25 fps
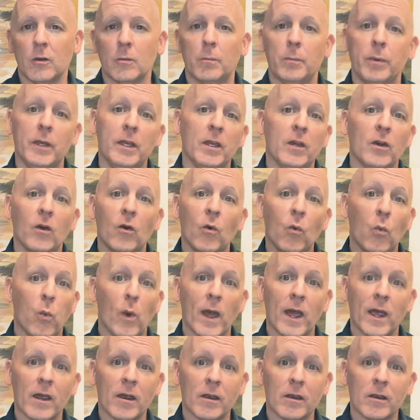Be
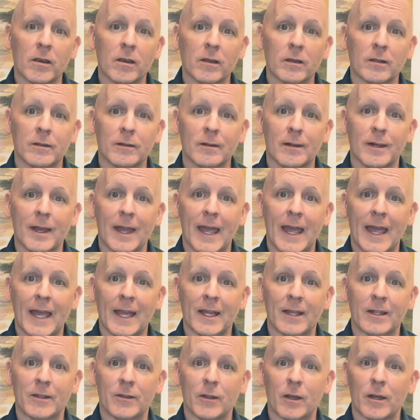aware
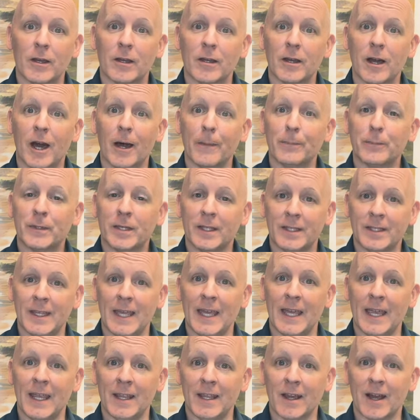and up to
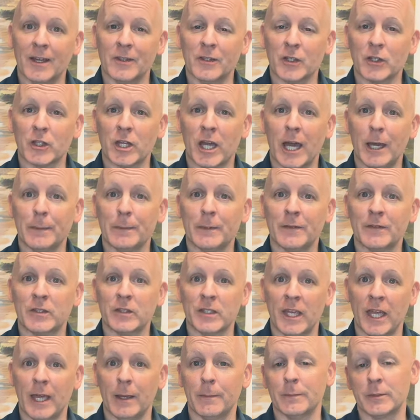date on the types of
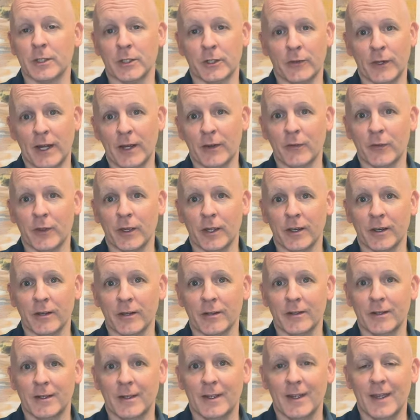scams that are out
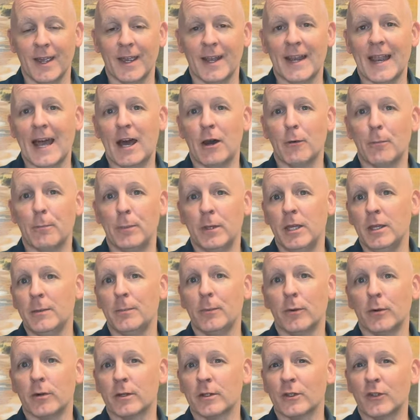there and how
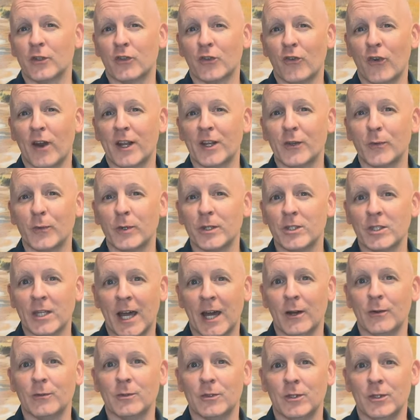people are going to try to reach
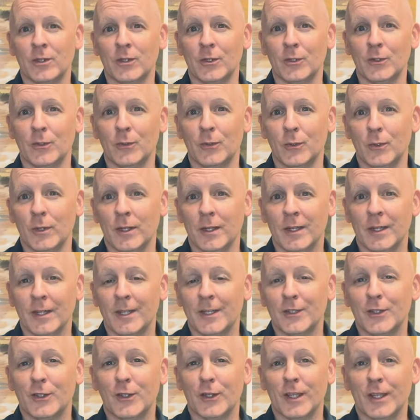out to you
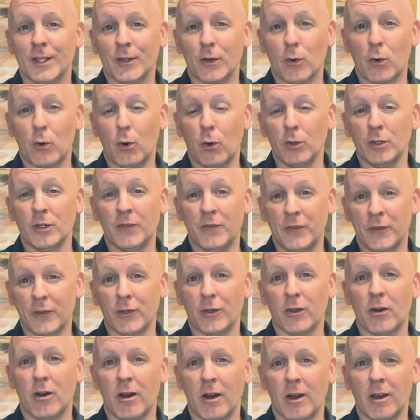to get a hold of
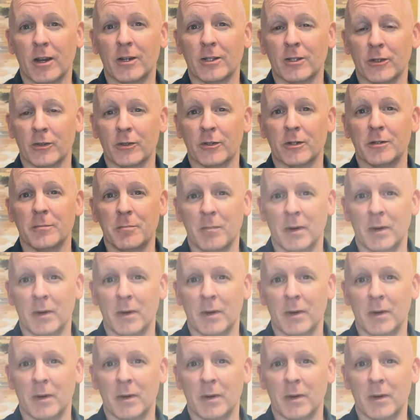your hard earned